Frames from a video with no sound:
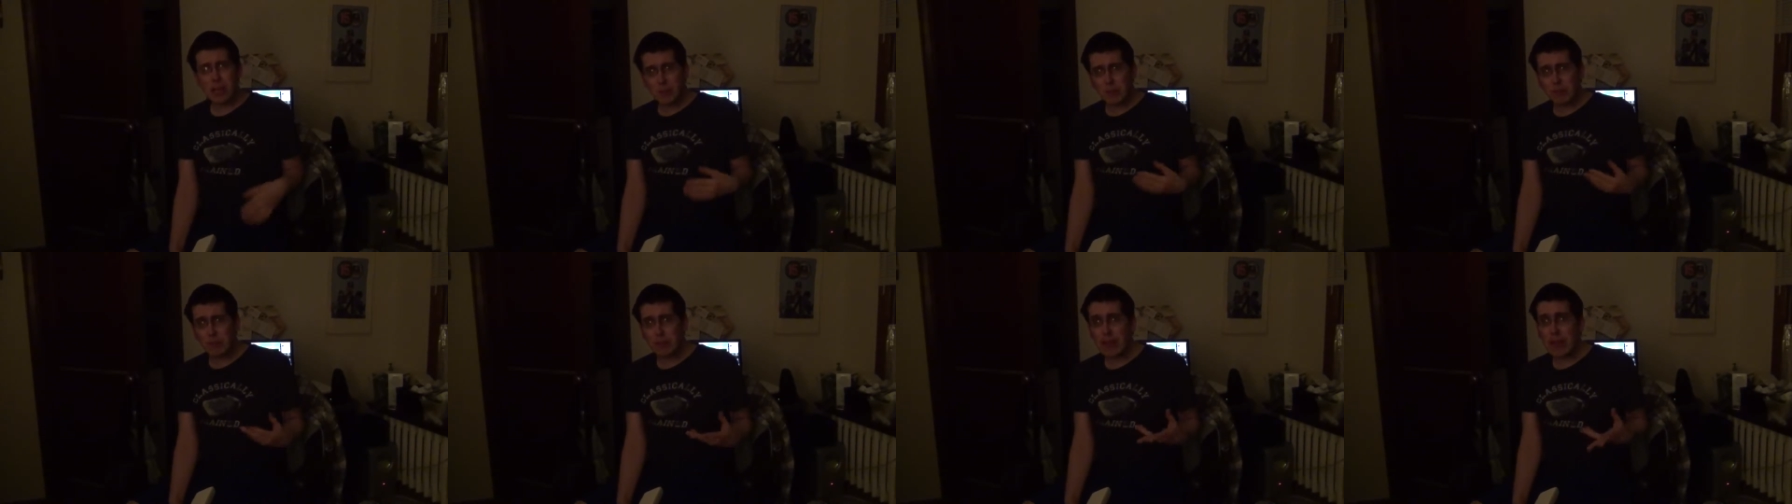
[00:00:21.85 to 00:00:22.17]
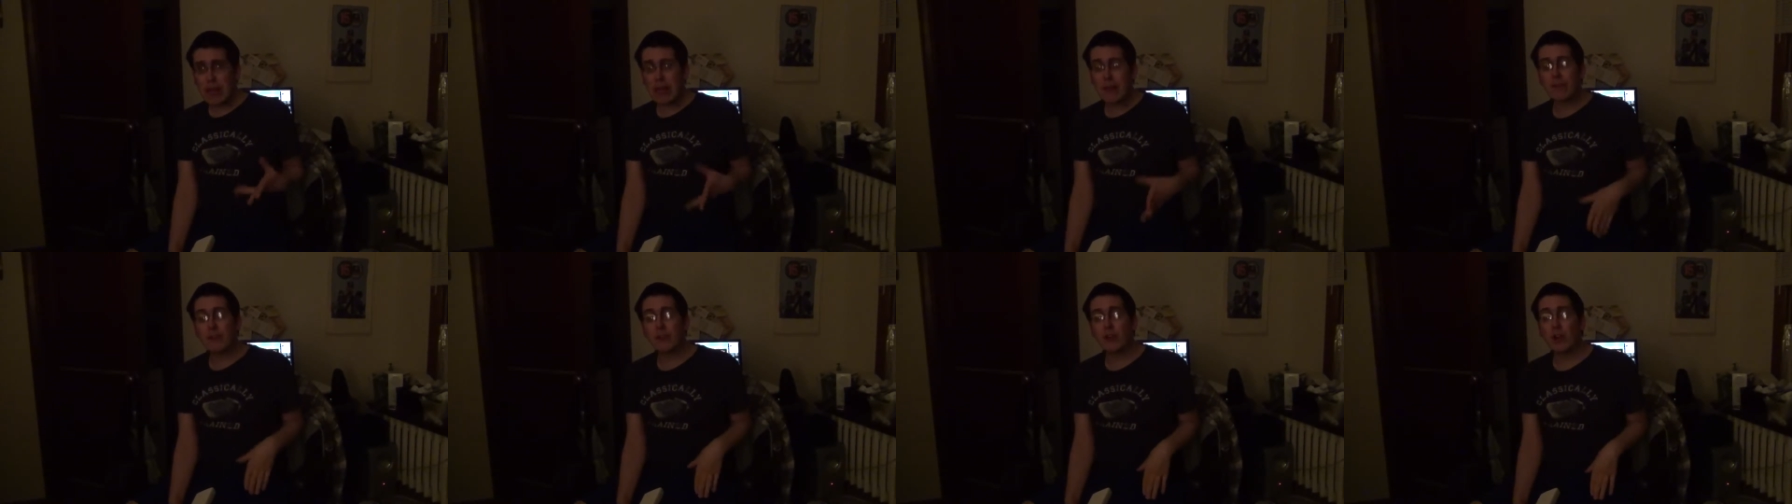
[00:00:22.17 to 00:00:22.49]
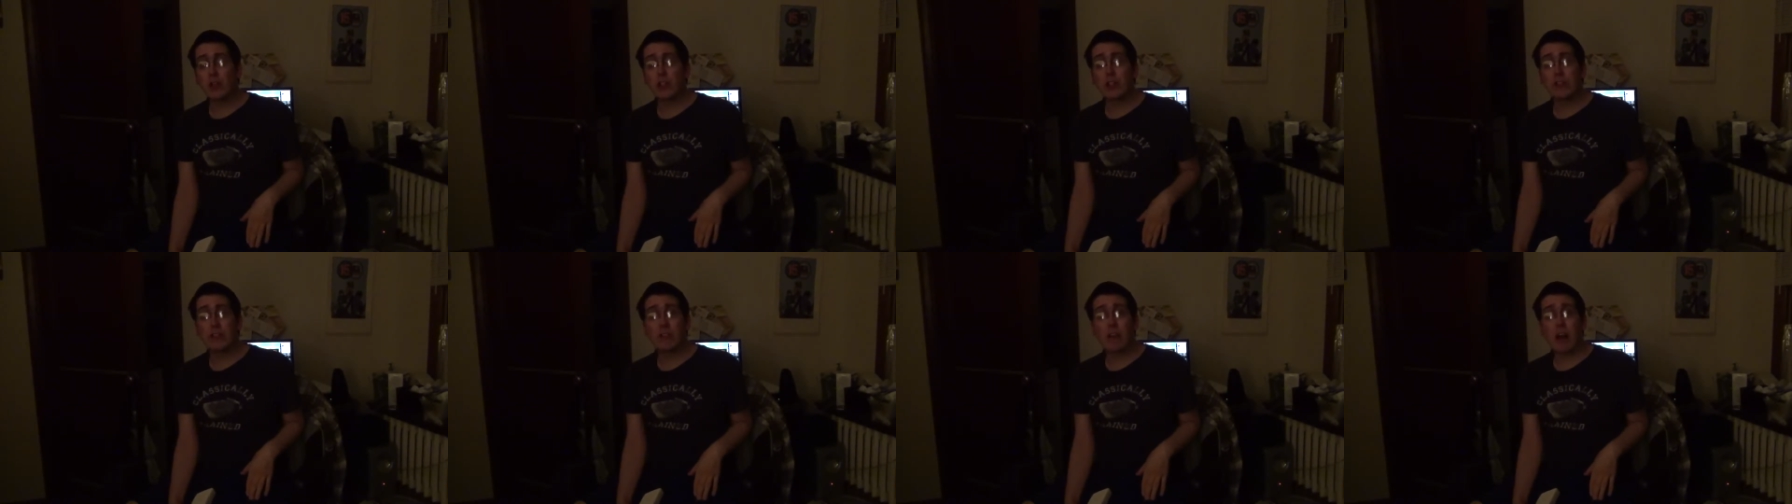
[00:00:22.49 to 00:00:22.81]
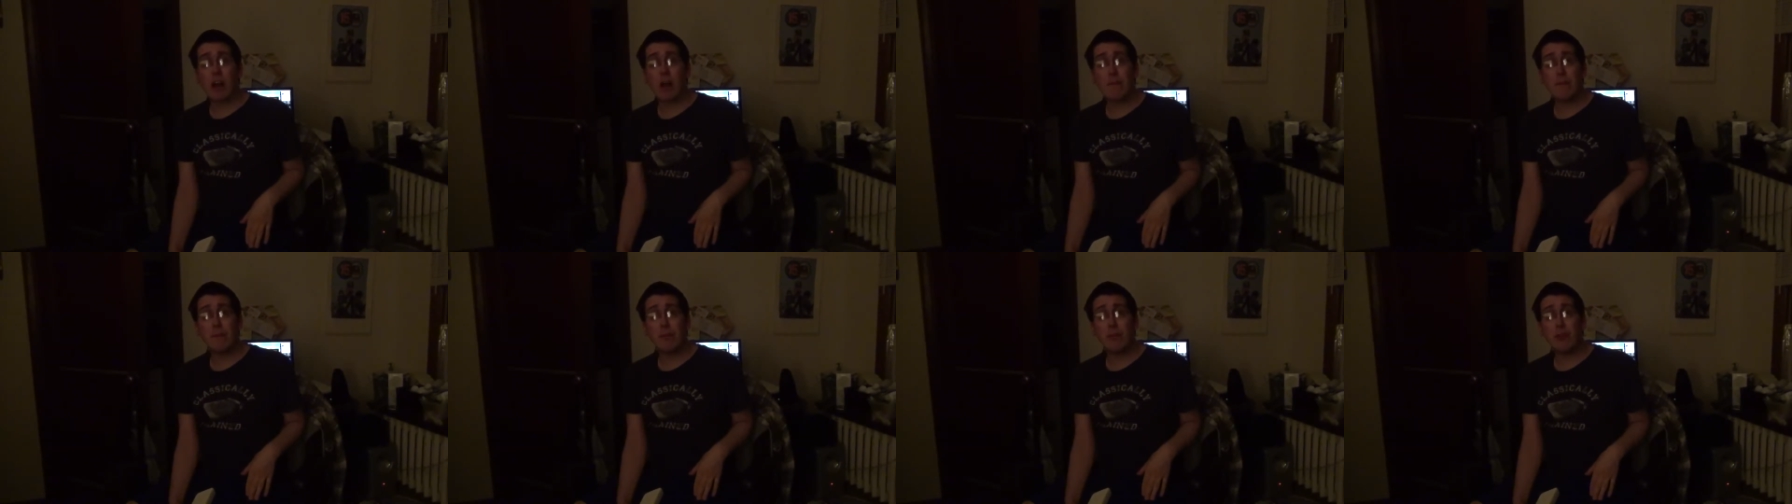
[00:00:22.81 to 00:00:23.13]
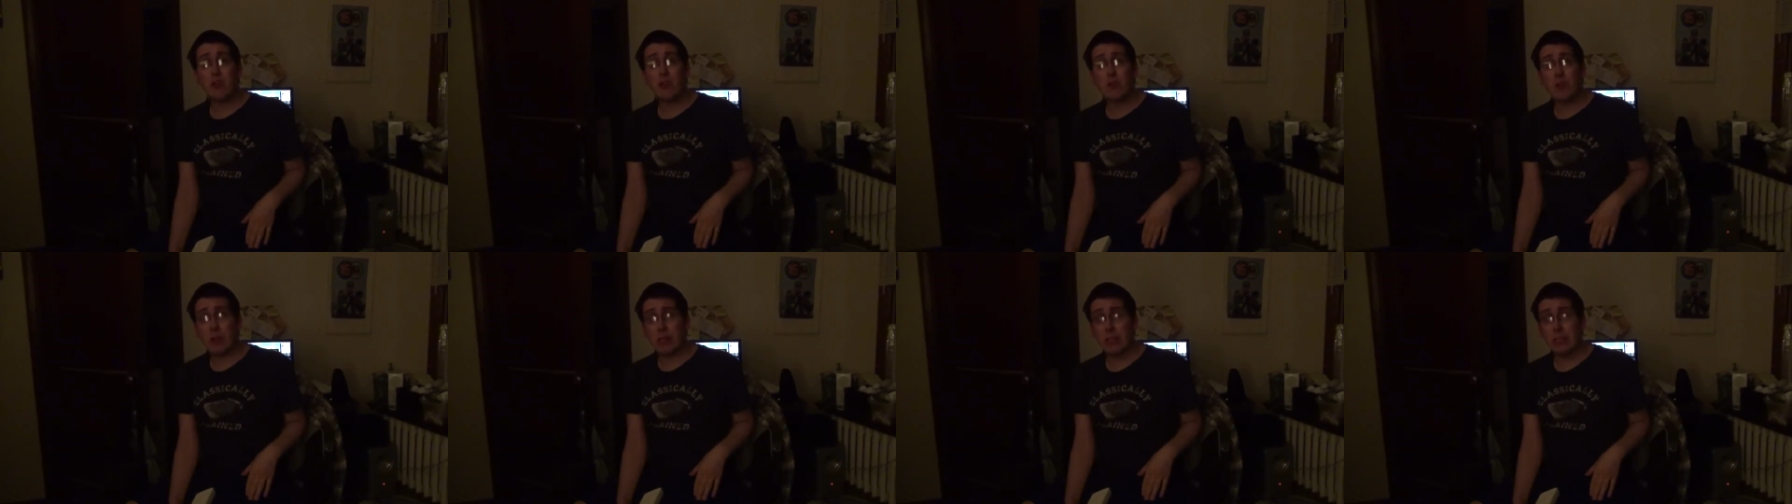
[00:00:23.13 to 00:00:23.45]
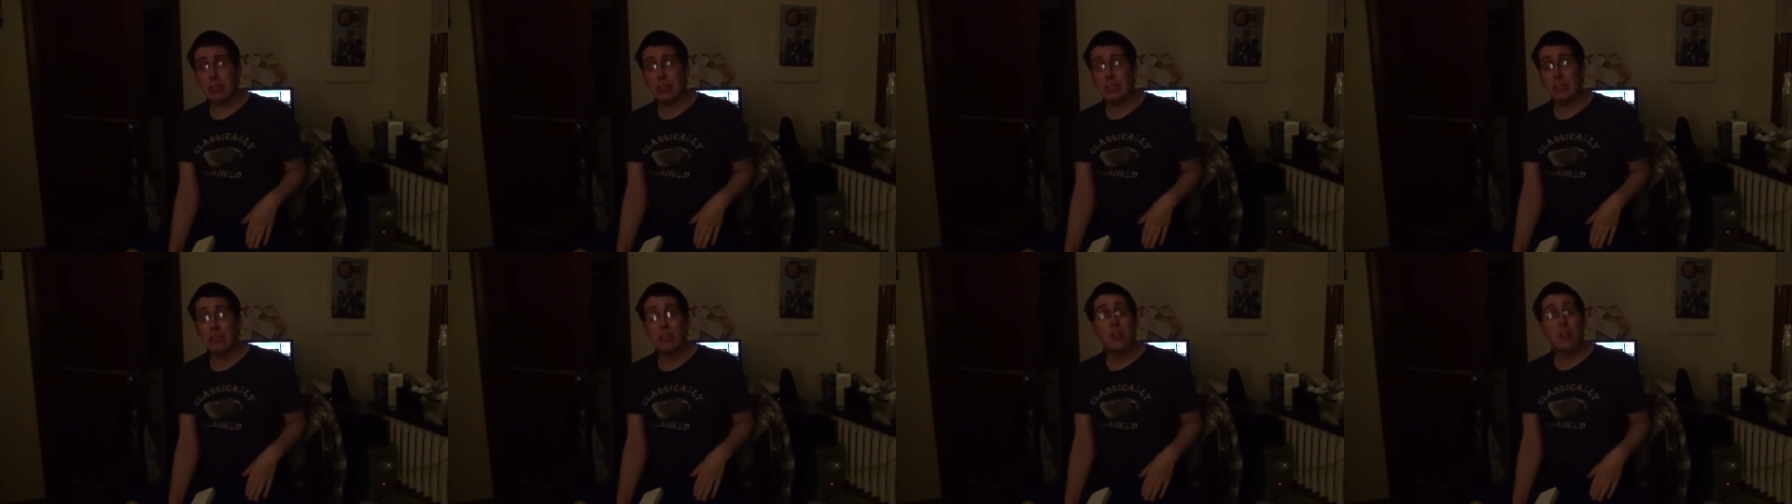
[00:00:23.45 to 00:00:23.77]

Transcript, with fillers: an update of sorts of what I've been doing.